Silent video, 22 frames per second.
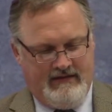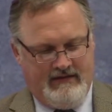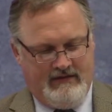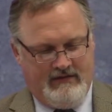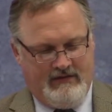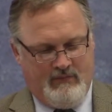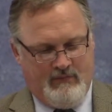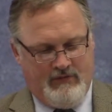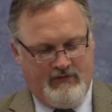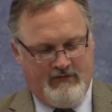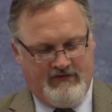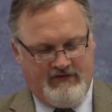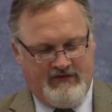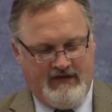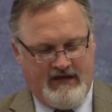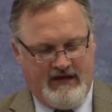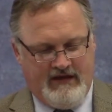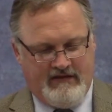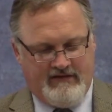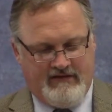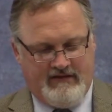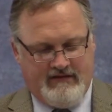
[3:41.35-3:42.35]
The person
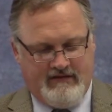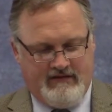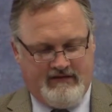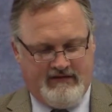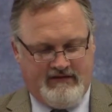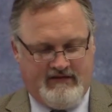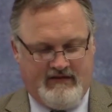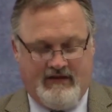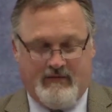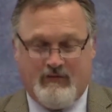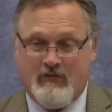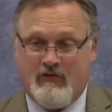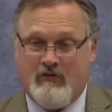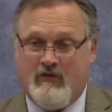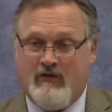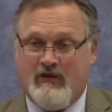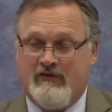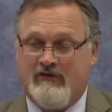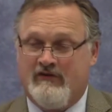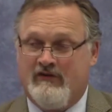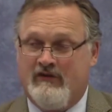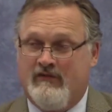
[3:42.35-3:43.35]
asking this type of
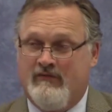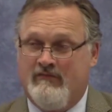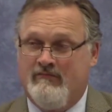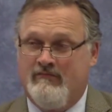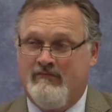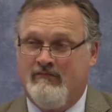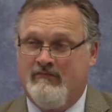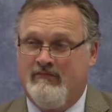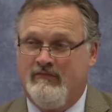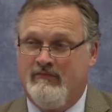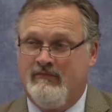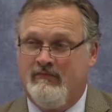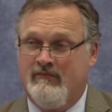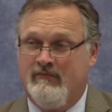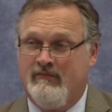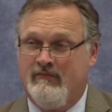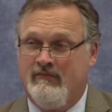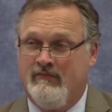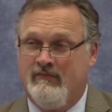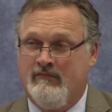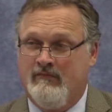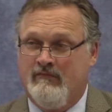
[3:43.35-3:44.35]
question
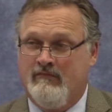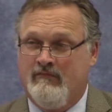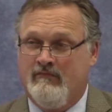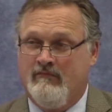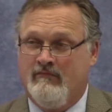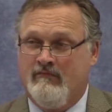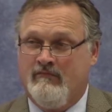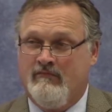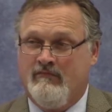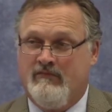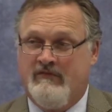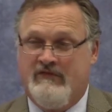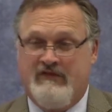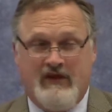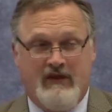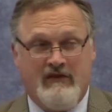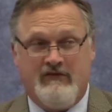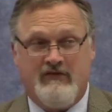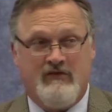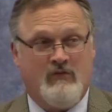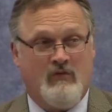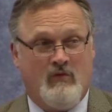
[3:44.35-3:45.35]

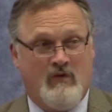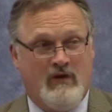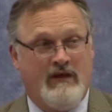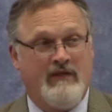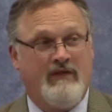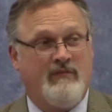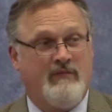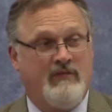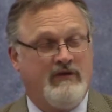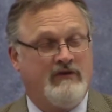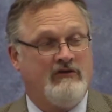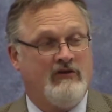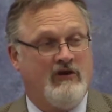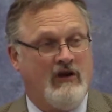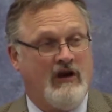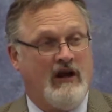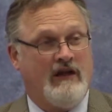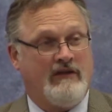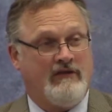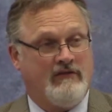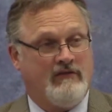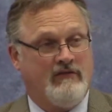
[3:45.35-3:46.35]
doesn't want to be
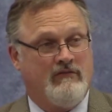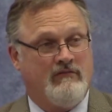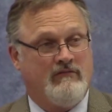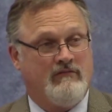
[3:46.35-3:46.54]
taught.